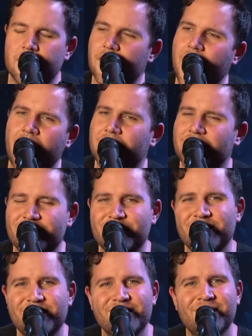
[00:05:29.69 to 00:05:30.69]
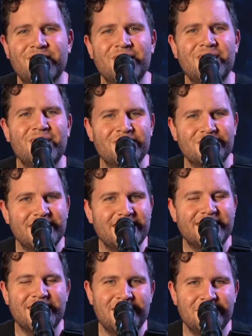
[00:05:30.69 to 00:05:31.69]
God, let your glory
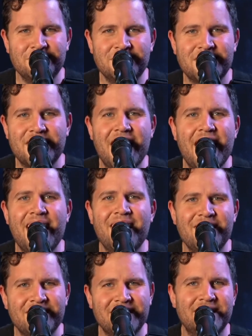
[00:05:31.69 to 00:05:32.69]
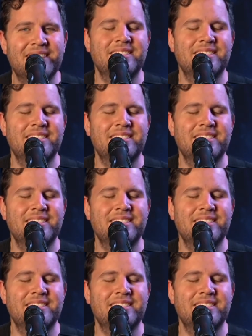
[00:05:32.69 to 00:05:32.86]
come down.